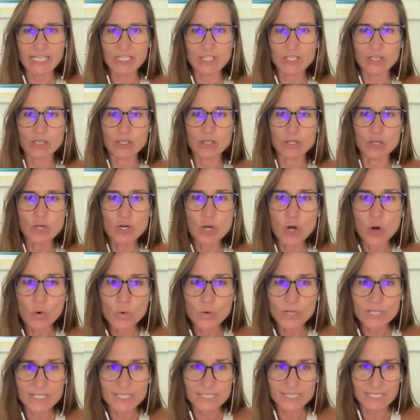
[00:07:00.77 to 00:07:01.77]
and
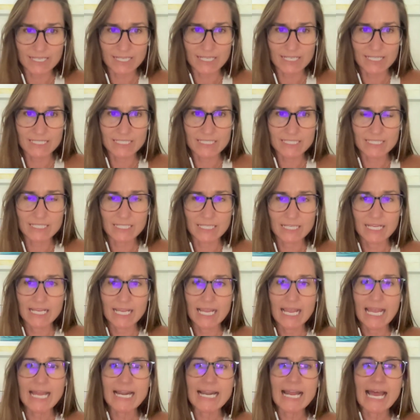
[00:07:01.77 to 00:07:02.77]
notice it
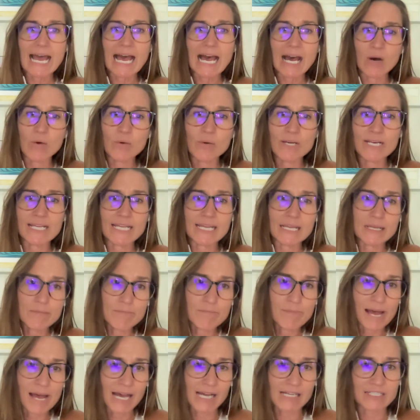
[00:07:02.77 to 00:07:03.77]
and how it
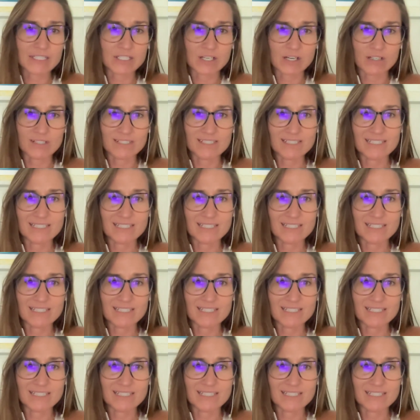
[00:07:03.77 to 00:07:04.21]
impacts our